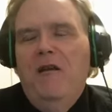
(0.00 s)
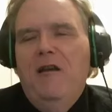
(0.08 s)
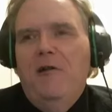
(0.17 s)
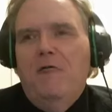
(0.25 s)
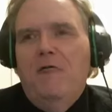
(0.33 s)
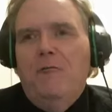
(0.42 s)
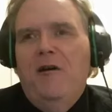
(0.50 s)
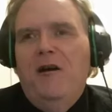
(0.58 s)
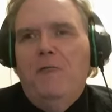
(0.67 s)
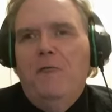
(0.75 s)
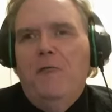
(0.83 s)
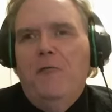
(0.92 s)
He's
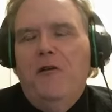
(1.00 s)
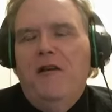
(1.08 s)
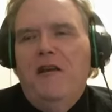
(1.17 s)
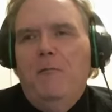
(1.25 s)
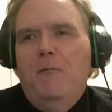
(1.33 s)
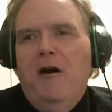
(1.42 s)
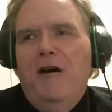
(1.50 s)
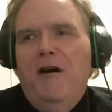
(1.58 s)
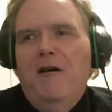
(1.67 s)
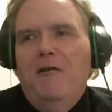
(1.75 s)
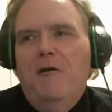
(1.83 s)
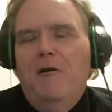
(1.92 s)
responsible for getting
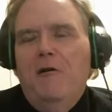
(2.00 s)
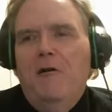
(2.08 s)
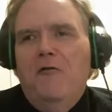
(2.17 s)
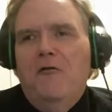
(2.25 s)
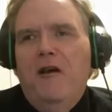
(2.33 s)
my logos